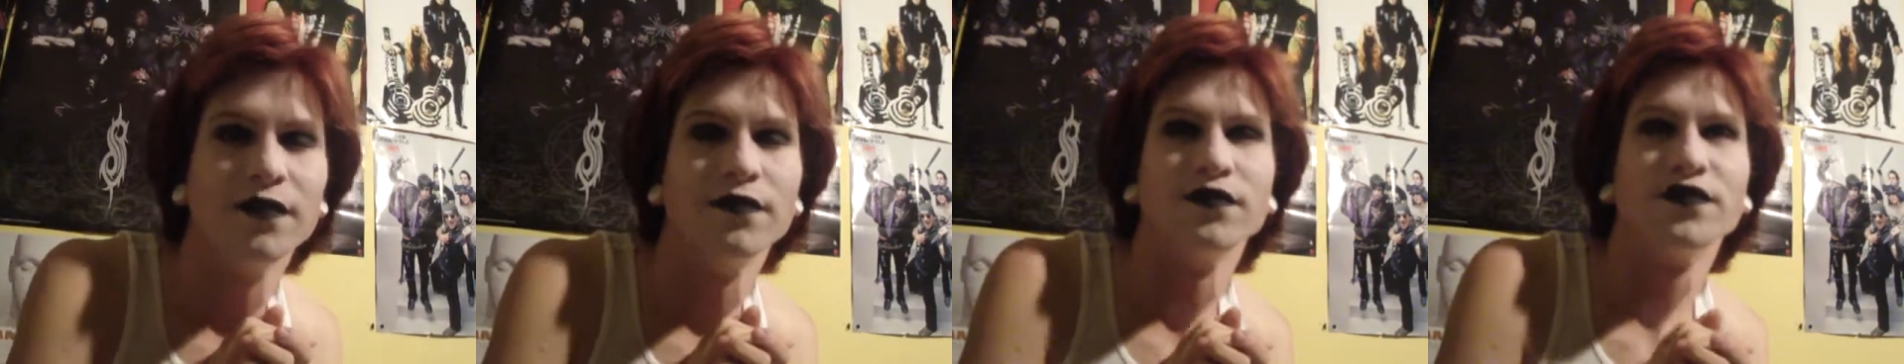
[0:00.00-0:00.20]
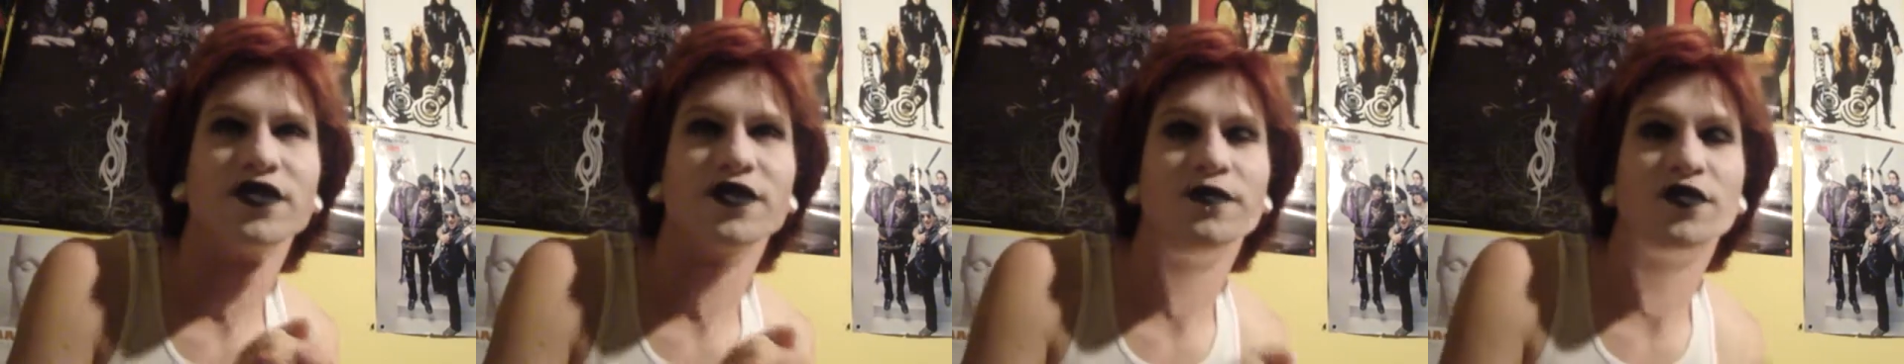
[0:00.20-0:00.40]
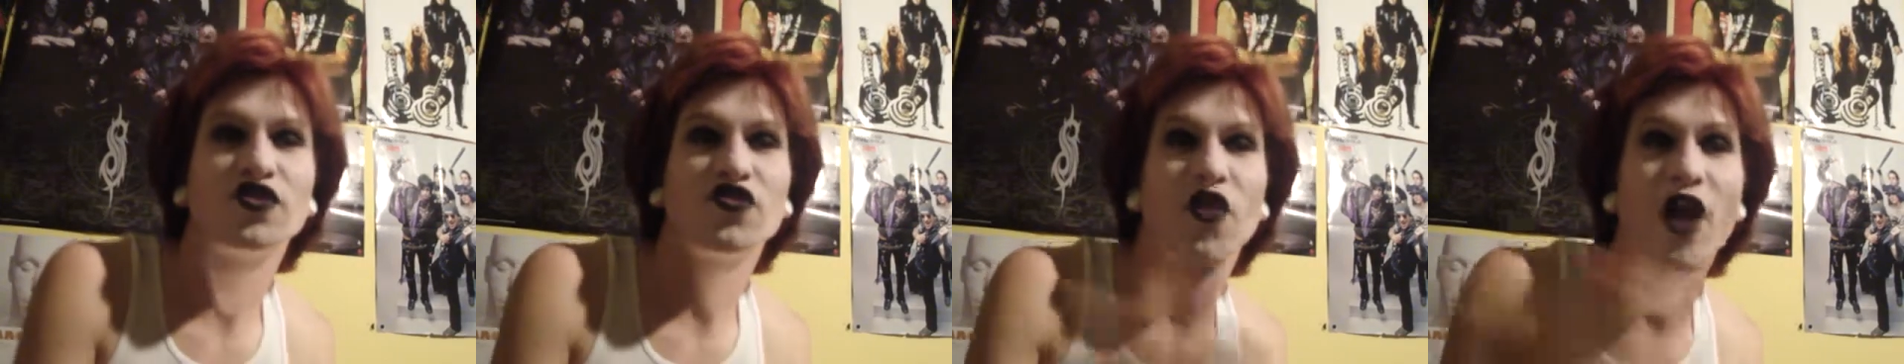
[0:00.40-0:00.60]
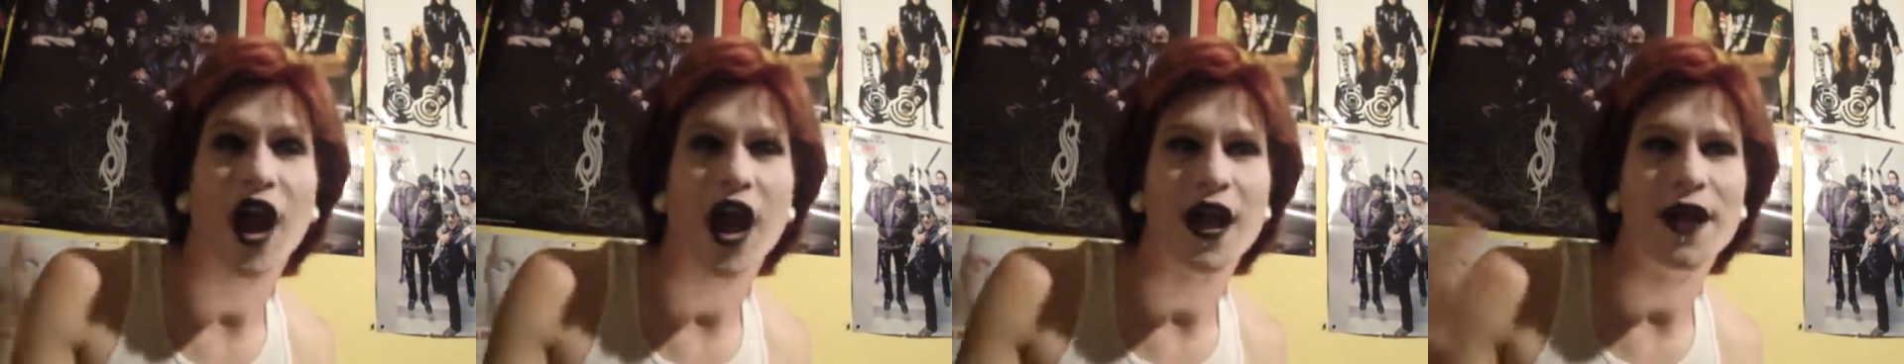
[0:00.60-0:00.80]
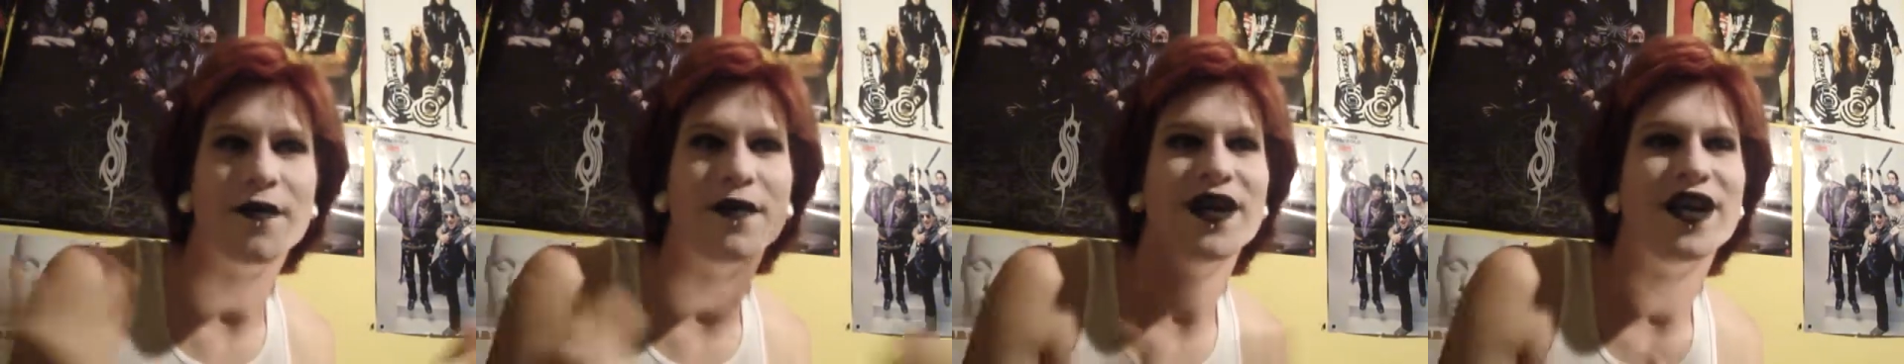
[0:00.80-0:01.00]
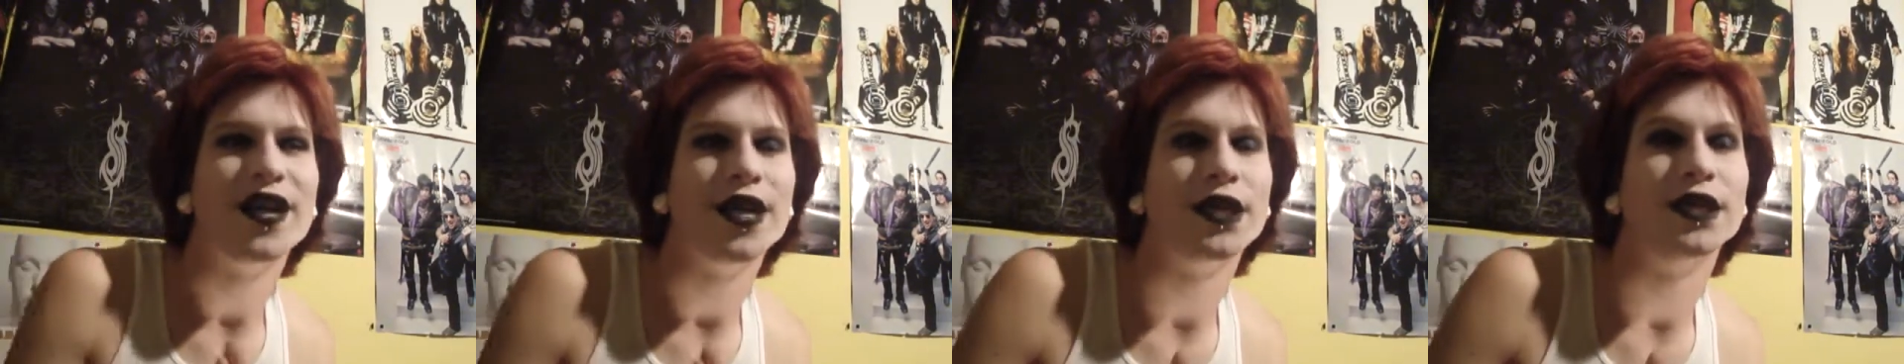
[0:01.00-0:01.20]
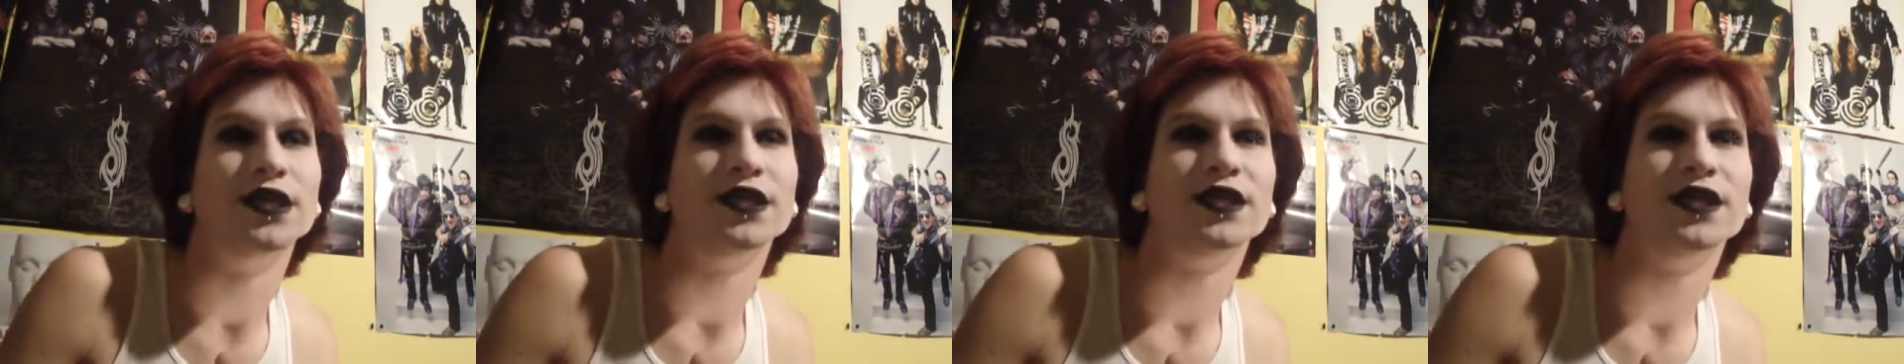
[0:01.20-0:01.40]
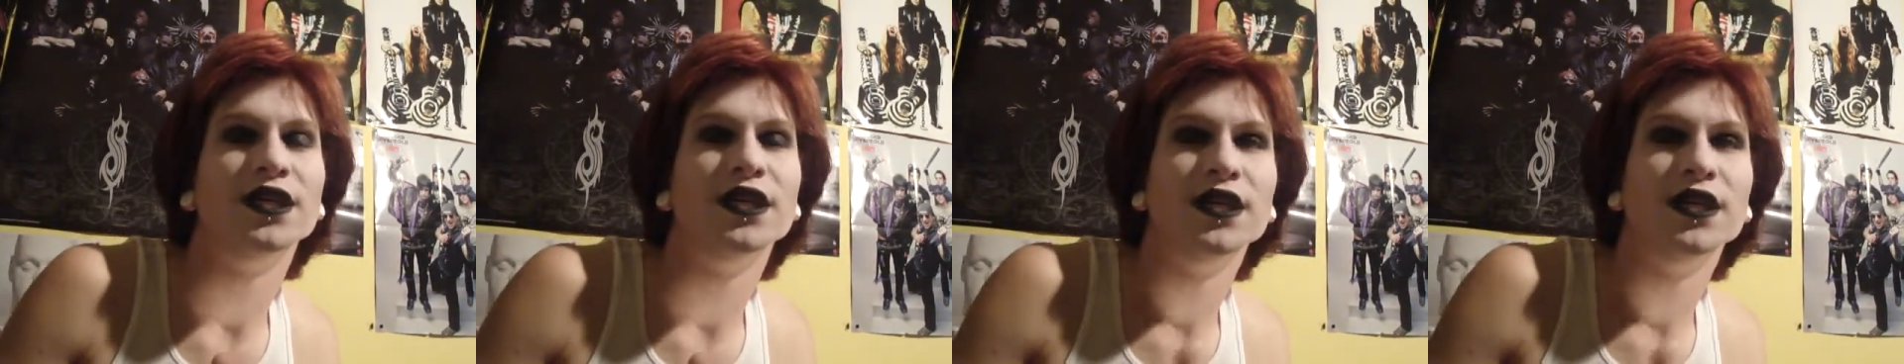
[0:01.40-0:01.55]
subscribe and